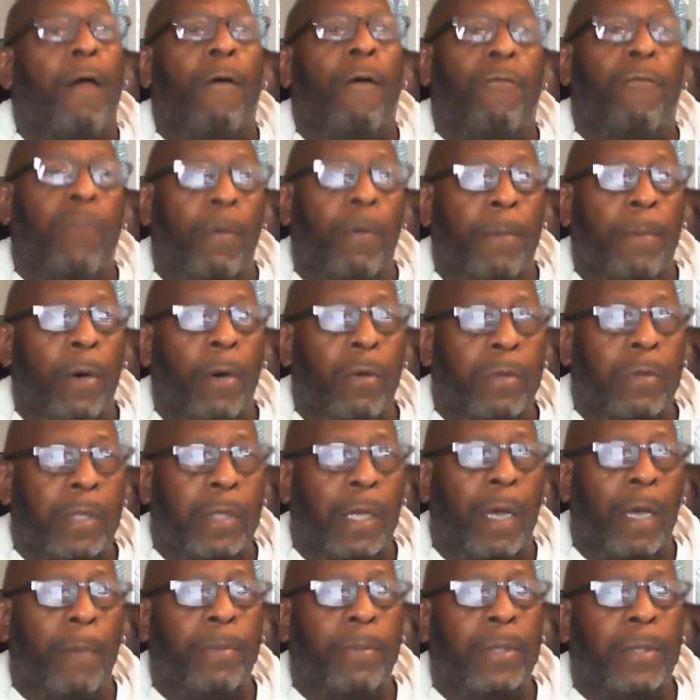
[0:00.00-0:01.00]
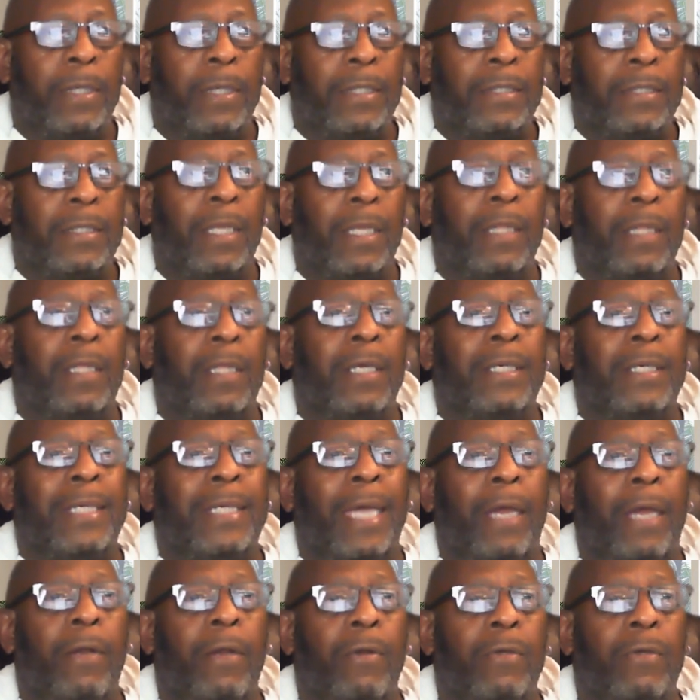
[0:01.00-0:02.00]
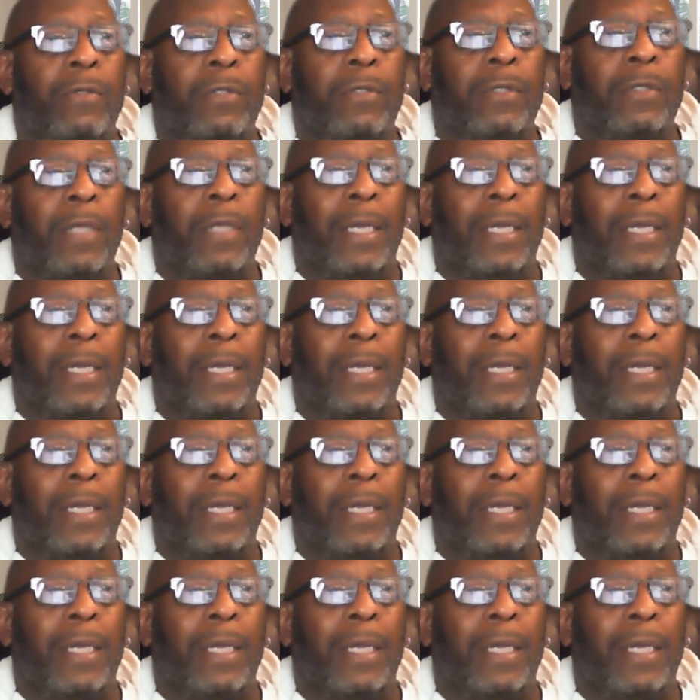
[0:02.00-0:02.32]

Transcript: For both companies, the debtors,